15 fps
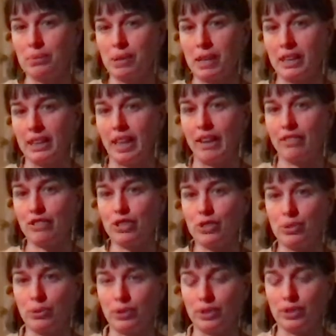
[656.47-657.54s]
my left
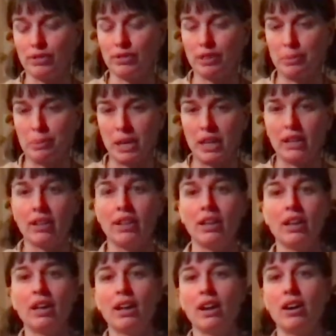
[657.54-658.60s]
shoulder for me,
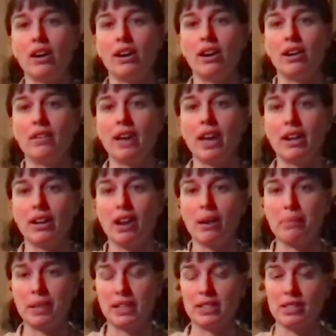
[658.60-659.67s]
and
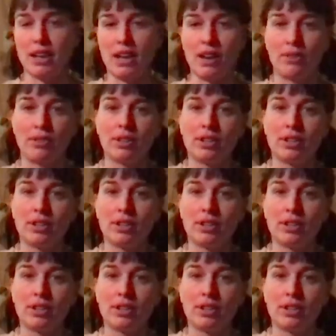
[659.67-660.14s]
coming down.